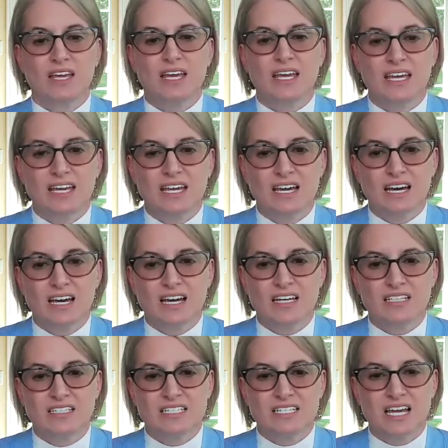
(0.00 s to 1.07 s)

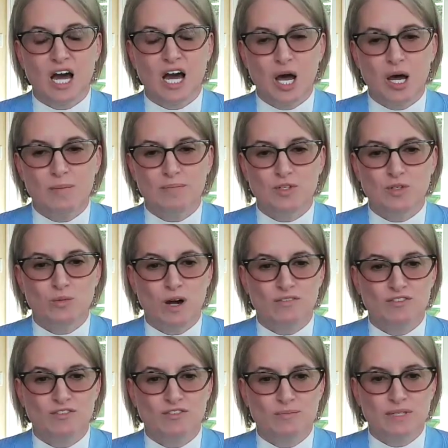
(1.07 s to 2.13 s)
and you
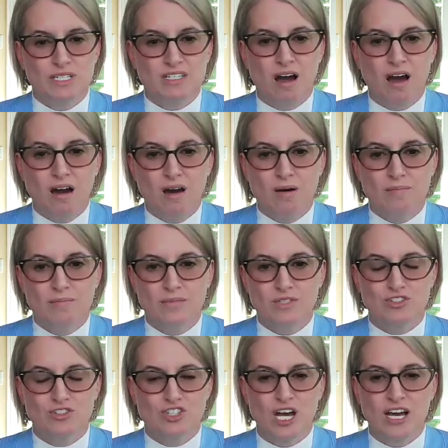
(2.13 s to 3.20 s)
often become
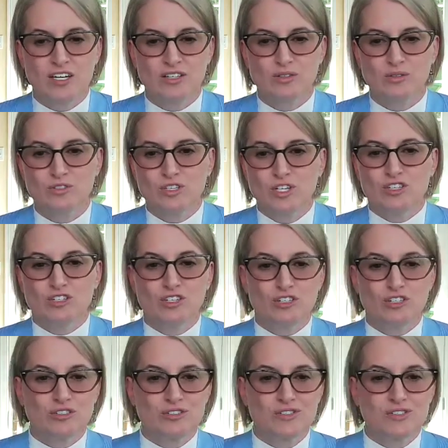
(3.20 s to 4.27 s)
your child's
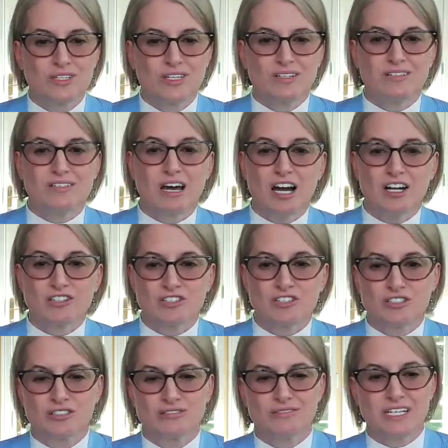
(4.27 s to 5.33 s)
nurse,
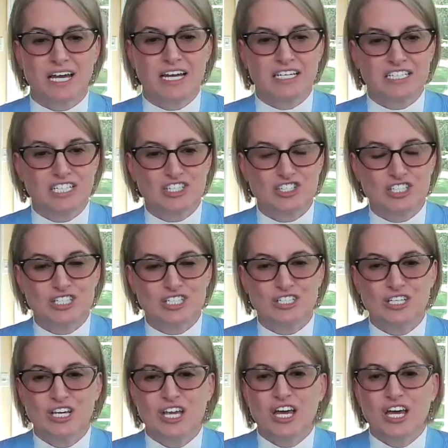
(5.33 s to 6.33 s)
doctor, dietitian.